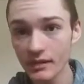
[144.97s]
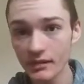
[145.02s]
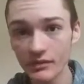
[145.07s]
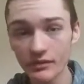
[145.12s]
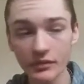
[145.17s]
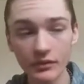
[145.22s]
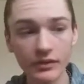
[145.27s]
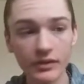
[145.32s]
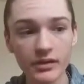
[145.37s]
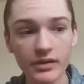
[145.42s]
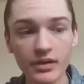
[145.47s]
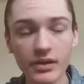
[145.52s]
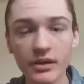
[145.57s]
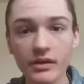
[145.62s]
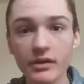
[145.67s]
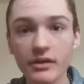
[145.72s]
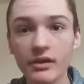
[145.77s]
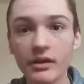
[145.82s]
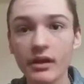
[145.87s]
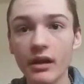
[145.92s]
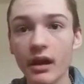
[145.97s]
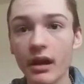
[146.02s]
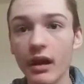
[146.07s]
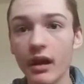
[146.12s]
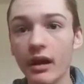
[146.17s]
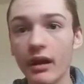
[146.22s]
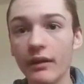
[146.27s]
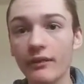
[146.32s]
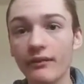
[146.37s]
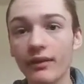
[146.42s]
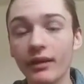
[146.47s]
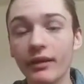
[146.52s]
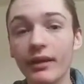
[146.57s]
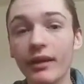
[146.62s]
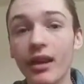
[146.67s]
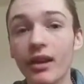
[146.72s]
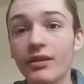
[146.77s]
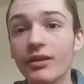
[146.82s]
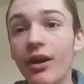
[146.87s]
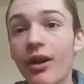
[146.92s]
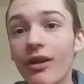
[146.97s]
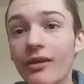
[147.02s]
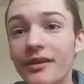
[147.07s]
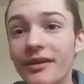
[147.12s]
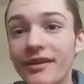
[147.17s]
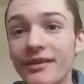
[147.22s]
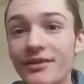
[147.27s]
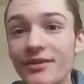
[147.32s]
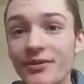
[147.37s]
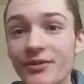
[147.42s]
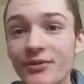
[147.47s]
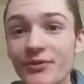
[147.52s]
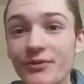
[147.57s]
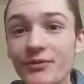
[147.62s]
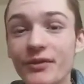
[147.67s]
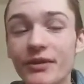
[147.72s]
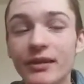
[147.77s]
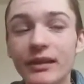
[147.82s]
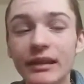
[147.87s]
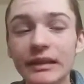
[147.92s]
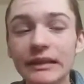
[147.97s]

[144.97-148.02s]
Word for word: So this year, I finally got talked into